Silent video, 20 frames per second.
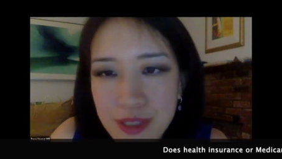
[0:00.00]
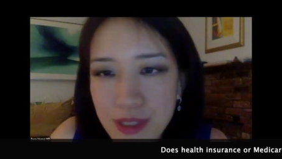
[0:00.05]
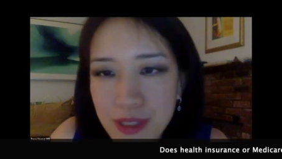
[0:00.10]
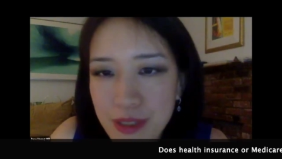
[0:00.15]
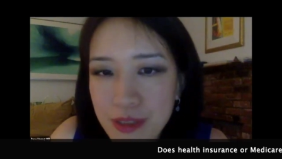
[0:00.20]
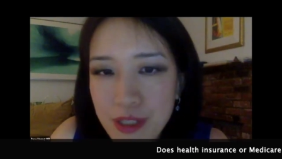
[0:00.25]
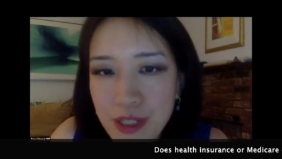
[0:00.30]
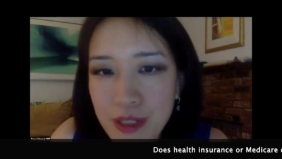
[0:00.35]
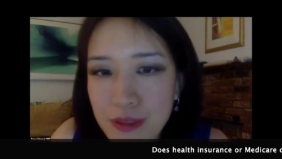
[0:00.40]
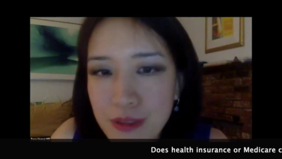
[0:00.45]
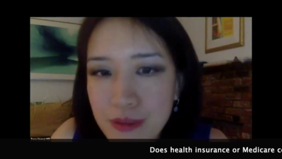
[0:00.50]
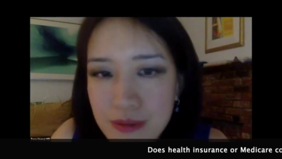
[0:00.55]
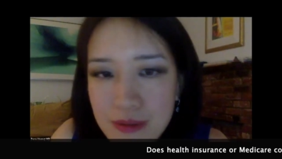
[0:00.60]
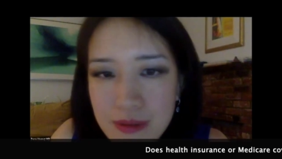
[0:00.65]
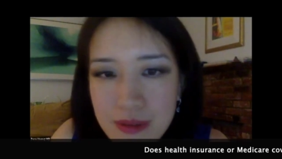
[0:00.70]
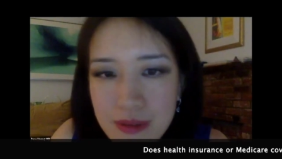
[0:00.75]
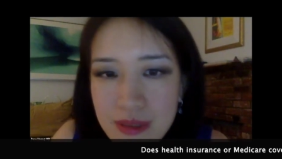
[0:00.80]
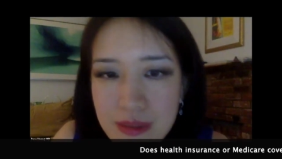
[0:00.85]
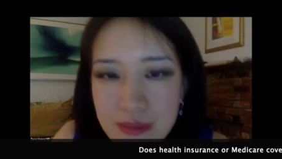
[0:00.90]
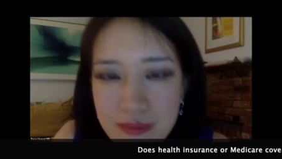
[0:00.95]
So no,
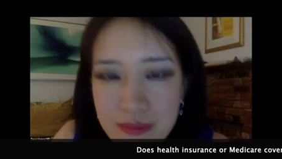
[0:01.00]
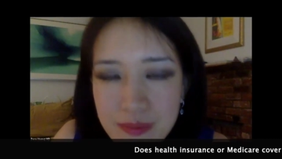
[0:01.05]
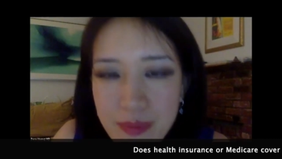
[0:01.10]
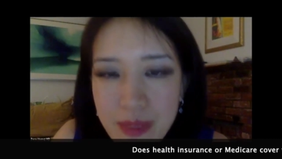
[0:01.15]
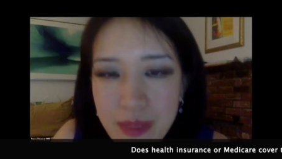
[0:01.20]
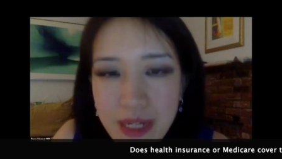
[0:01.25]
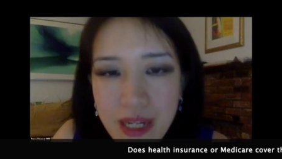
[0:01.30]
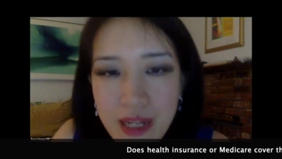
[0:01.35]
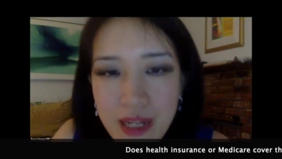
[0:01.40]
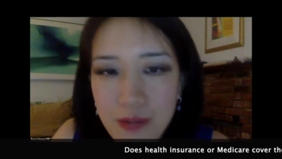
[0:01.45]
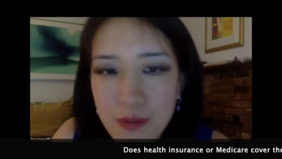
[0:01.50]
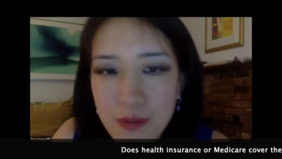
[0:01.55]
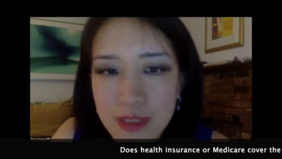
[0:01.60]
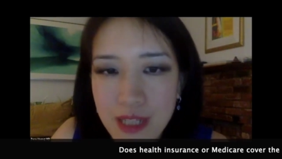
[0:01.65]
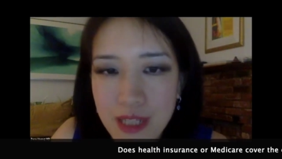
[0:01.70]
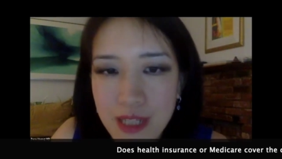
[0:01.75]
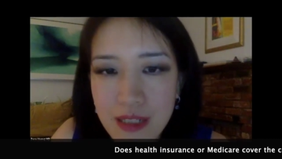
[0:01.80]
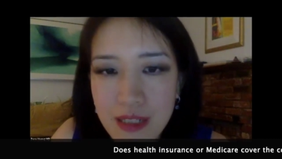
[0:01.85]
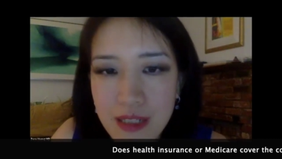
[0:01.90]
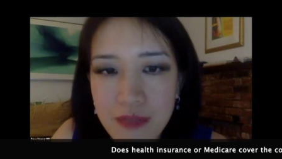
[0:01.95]
Medicare will
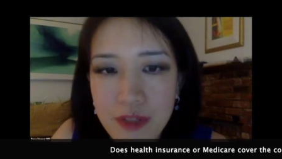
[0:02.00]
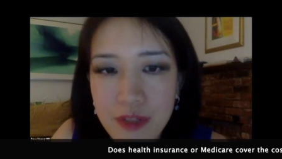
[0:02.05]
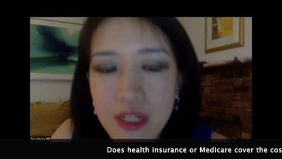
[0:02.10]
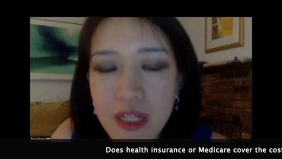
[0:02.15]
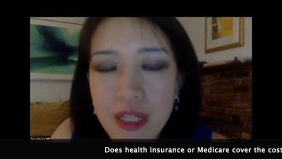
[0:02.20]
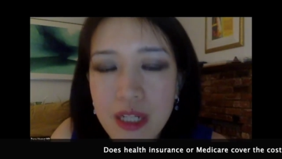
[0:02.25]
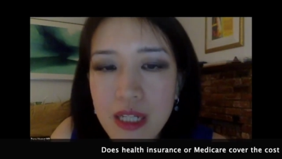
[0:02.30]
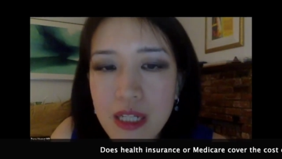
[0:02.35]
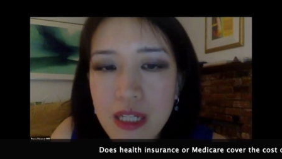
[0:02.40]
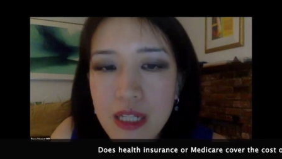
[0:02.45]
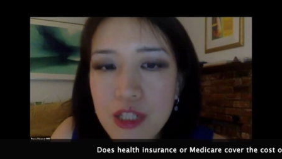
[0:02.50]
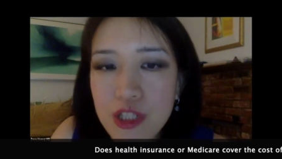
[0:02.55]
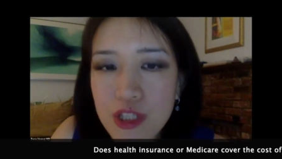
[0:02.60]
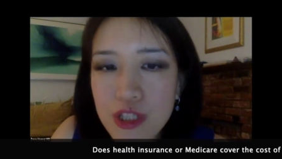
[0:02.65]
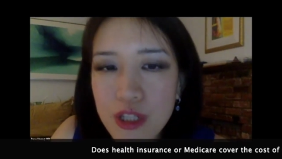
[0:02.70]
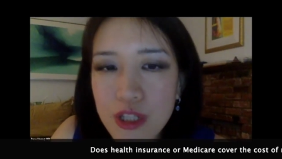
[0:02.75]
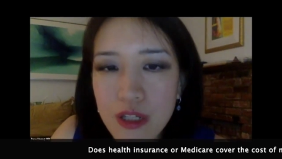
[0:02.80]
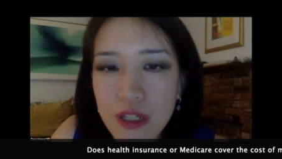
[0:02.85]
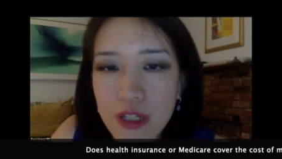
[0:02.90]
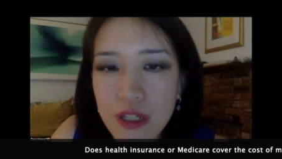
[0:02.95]
not cover.
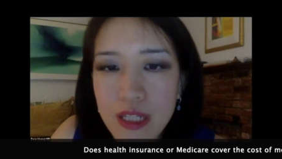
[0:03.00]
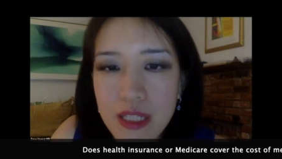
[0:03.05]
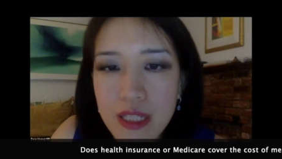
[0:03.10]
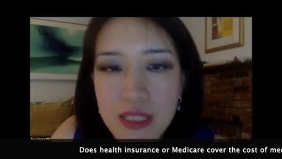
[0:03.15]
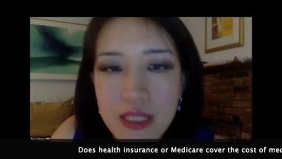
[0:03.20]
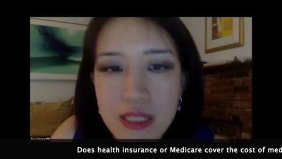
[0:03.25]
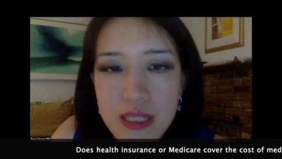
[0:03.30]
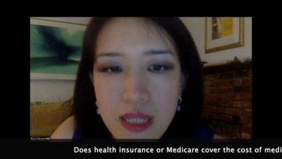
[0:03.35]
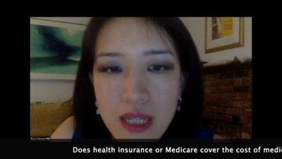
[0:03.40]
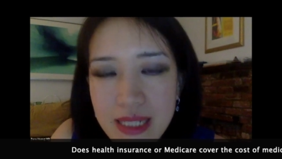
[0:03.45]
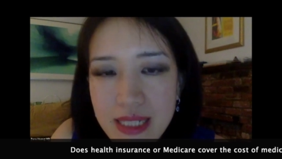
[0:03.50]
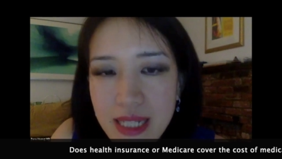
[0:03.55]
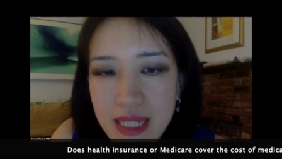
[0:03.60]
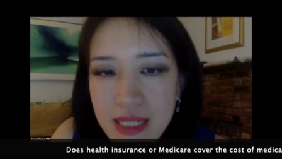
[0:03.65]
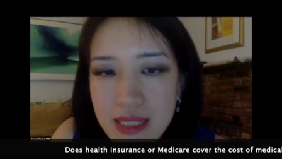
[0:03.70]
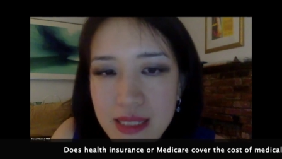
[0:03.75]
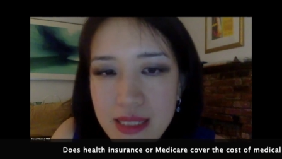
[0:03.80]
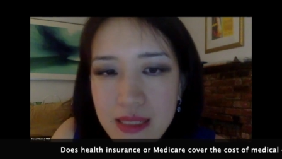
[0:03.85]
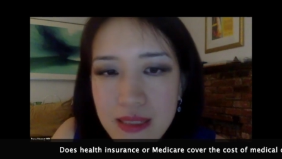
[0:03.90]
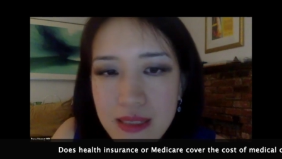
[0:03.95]
Insurance
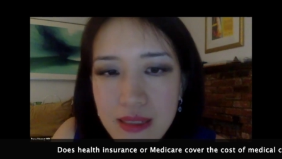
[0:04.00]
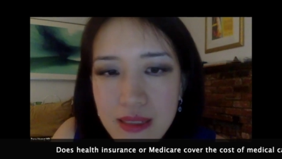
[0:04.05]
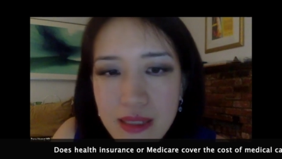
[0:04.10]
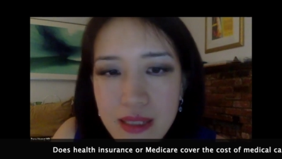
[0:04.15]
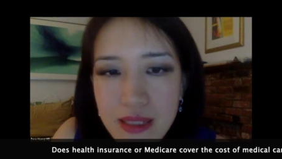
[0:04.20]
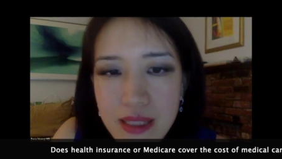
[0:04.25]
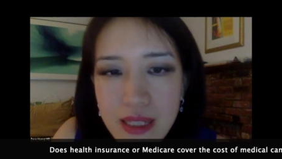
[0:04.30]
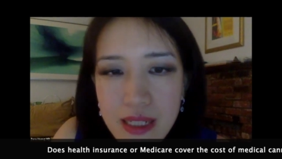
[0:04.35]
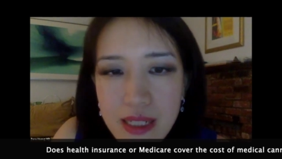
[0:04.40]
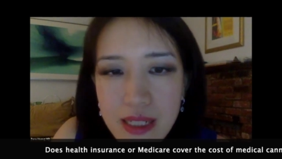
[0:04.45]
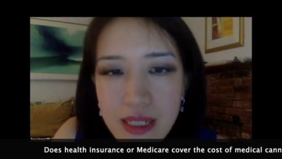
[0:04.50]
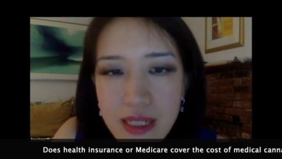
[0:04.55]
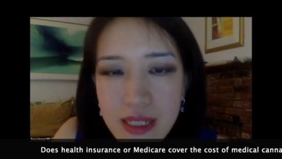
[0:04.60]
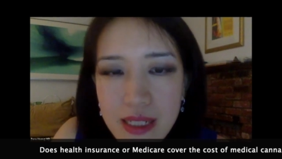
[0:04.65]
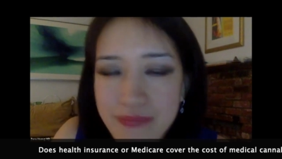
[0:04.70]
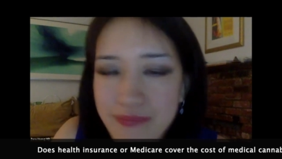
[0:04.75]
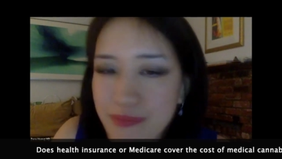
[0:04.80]
does the